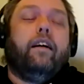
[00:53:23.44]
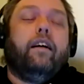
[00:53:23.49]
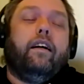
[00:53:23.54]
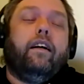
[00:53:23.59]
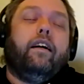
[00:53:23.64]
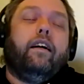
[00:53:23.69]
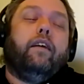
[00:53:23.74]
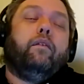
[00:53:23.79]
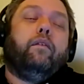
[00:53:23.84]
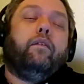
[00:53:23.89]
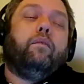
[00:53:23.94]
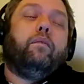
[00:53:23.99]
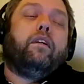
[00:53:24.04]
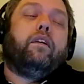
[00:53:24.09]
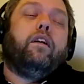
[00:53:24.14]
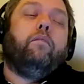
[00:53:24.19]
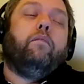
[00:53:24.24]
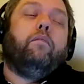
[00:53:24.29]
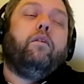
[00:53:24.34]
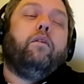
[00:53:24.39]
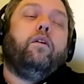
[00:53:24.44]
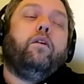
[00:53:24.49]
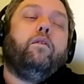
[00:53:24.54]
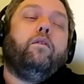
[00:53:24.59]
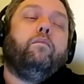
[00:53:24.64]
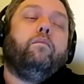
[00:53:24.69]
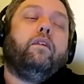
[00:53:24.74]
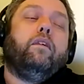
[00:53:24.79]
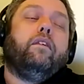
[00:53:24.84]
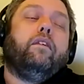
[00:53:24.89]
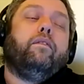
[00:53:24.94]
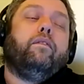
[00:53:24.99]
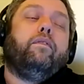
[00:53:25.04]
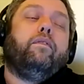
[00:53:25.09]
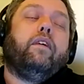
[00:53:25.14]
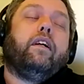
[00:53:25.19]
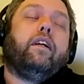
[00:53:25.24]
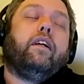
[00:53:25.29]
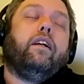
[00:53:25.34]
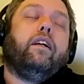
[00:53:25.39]
And then we come home and
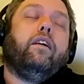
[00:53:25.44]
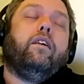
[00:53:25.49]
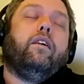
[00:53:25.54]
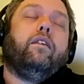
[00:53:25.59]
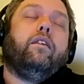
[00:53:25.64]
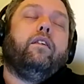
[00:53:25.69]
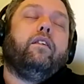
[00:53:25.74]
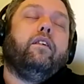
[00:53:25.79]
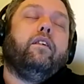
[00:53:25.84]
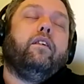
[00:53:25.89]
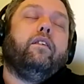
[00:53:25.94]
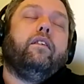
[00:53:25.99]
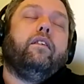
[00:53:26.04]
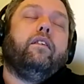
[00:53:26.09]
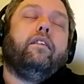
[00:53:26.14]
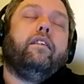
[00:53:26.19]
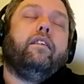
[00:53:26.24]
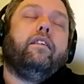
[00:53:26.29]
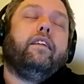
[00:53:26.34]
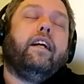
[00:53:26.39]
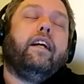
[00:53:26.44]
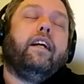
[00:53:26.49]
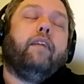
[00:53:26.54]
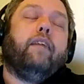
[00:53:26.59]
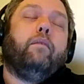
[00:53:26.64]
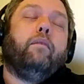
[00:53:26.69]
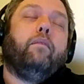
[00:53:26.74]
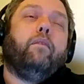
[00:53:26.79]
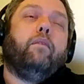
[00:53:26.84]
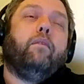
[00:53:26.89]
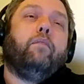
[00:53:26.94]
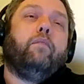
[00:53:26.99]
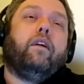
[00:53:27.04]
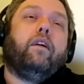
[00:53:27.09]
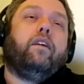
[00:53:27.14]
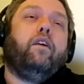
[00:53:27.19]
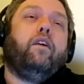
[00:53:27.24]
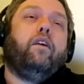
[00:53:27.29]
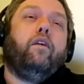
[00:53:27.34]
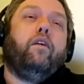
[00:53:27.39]
fucking, oh, dude, yeah, my mom's like,
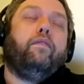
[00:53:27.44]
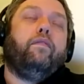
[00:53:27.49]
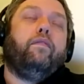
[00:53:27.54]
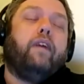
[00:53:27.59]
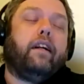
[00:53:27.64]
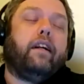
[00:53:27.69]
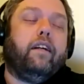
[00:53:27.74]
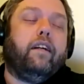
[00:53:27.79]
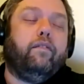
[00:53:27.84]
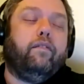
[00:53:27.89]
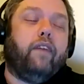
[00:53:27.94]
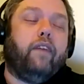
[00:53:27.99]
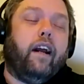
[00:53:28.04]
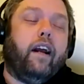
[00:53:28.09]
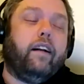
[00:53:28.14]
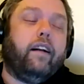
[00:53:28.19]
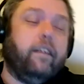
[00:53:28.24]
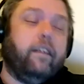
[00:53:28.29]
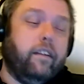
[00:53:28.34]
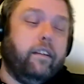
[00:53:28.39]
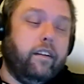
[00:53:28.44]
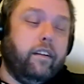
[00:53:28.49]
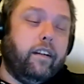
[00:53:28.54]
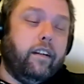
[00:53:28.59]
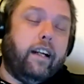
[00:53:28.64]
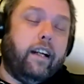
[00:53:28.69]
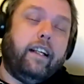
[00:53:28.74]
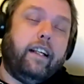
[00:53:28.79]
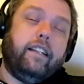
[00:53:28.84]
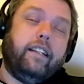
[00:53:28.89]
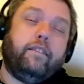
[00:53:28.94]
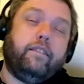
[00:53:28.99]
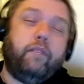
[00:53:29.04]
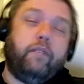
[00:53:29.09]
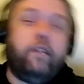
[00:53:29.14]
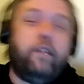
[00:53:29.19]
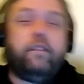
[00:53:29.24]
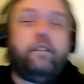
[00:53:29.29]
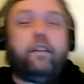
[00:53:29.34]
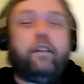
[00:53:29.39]
your fucking friend and his
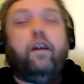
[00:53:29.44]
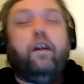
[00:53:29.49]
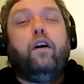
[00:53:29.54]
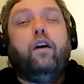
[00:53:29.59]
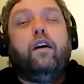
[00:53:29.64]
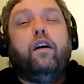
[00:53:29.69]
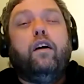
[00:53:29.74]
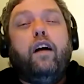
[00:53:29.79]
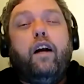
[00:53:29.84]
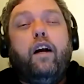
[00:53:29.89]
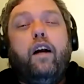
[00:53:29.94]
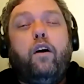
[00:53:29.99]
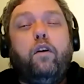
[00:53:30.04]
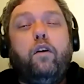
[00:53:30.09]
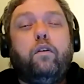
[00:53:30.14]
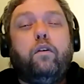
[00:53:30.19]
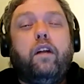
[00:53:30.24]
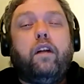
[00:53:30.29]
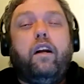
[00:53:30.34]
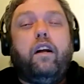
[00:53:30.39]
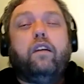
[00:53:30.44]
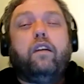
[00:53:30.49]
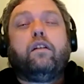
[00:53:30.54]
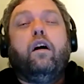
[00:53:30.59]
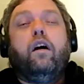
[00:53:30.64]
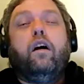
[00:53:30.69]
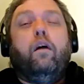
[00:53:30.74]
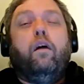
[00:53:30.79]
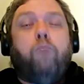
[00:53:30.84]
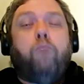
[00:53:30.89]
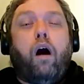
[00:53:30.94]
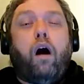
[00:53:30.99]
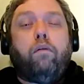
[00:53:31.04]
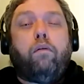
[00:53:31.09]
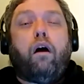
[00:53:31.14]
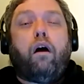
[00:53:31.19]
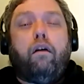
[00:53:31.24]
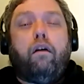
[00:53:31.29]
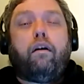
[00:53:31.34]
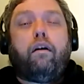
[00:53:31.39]
music, and all you can hear is wah,
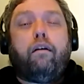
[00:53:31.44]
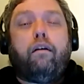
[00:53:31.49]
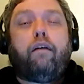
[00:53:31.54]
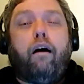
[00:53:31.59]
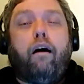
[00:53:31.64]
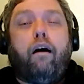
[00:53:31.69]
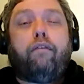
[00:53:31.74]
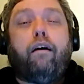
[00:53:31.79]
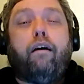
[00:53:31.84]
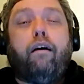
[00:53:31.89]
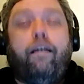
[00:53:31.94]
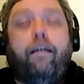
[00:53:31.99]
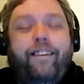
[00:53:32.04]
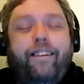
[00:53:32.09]
wah, wah,